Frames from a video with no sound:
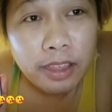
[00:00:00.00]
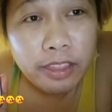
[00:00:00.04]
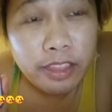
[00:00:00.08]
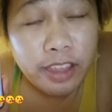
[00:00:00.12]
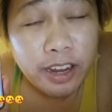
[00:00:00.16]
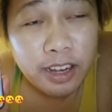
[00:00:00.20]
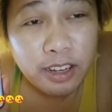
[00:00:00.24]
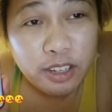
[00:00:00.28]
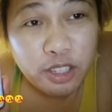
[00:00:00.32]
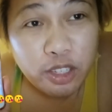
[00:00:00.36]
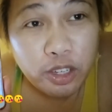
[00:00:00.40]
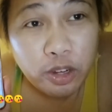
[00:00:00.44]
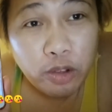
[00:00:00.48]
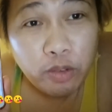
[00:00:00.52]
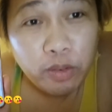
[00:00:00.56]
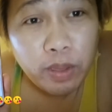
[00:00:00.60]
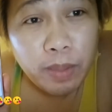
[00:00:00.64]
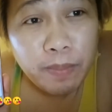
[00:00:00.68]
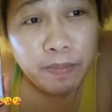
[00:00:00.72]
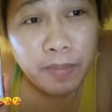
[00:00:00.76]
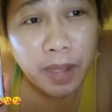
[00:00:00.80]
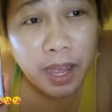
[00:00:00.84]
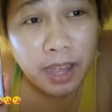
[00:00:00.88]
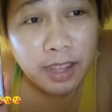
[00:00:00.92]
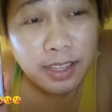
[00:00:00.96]
there's no
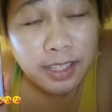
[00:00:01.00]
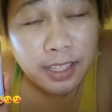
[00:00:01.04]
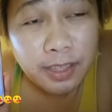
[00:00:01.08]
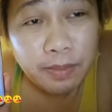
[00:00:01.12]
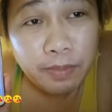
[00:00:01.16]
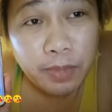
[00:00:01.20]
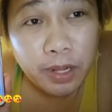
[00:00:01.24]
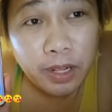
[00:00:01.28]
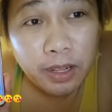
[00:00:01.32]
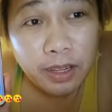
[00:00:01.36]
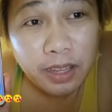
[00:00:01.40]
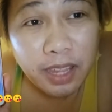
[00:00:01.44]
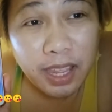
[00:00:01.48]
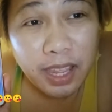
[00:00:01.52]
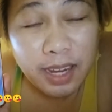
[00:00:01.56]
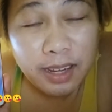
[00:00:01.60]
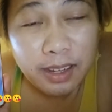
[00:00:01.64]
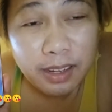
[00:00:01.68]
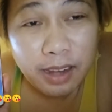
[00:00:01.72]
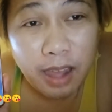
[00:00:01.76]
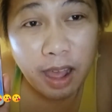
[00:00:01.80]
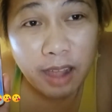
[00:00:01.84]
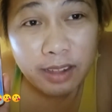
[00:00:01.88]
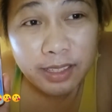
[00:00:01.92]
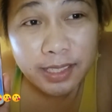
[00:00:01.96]
impossible
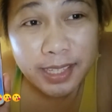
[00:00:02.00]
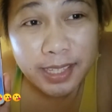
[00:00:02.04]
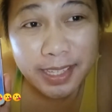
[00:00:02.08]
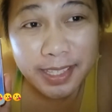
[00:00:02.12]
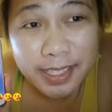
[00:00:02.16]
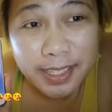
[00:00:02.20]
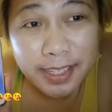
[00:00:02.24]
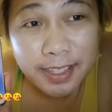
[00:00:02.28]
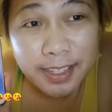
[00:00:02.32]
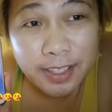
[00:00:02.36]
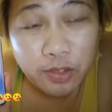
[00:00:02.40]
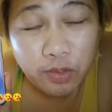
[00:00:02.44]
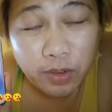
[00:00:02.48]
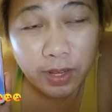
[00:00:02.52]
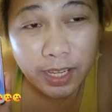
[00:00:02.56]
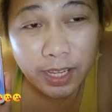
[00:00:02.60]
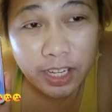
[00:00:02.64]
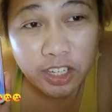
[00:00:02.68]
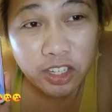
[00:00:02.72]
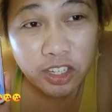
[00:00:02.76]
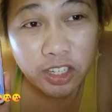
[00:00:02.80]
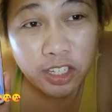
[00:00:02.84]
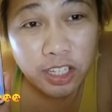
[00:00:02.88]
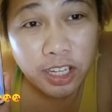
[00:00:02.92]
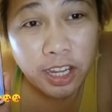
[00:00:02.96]
in long distance
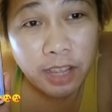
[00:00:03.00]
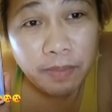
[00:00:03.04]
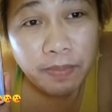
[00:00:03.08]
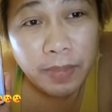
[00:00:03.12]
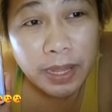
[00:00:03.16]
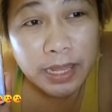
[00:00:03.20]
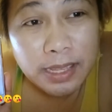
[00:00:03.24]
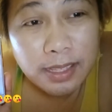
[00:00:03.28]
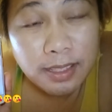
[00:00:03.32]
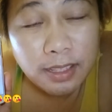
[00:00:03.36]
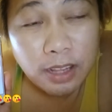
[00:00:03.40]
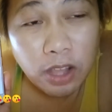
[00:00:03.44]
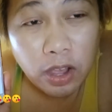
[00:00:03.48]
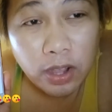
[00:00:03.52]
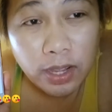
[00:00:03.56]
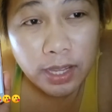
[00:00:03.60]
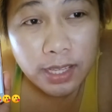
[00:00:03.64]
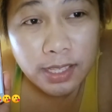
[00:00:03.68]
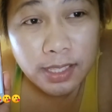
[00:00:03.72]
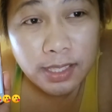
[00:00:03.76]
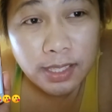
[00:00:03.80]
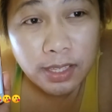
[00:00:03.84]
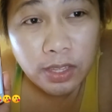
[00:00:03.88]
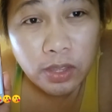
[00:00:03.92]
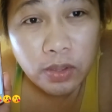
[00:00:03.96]
relationship as long
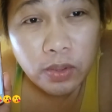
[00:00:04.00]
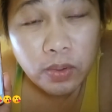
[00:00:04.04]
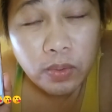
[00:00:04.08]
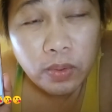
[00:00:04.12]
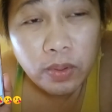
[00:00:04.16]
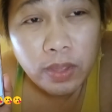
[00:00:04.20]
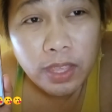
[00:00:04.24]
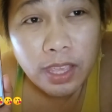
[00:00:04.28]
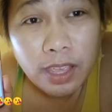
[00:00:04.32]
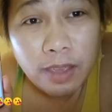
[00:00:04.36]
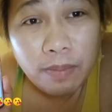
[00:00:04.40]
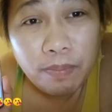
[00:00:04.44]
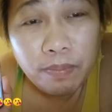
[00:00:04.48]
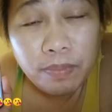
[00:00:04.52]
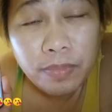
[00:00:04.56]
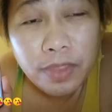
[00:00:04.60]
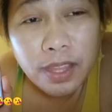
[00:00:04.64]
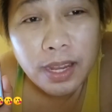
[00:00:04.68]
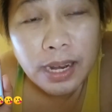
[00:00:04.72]
as you keep